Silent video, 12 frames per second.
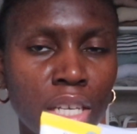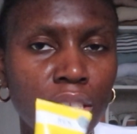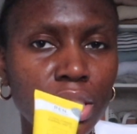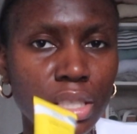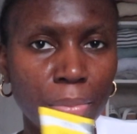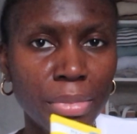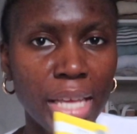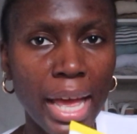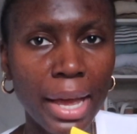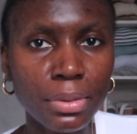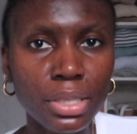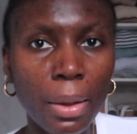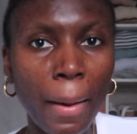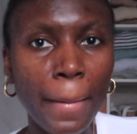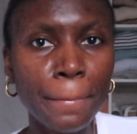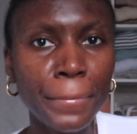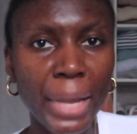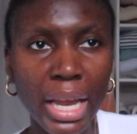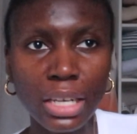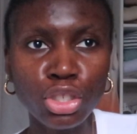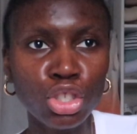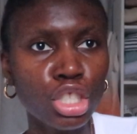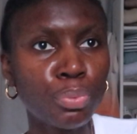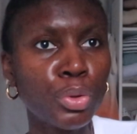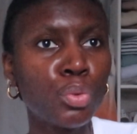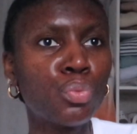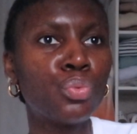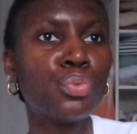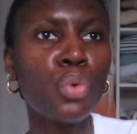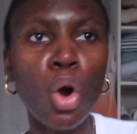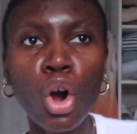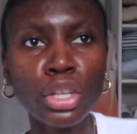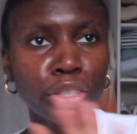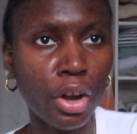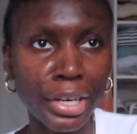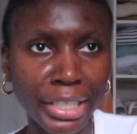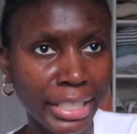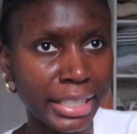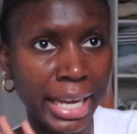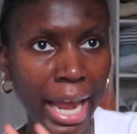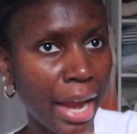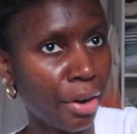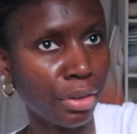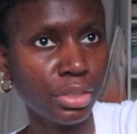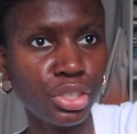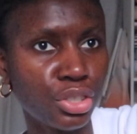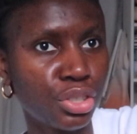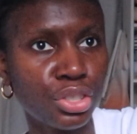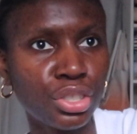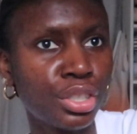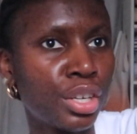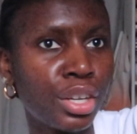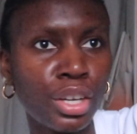sometimes, and men just be raw dogging the air, just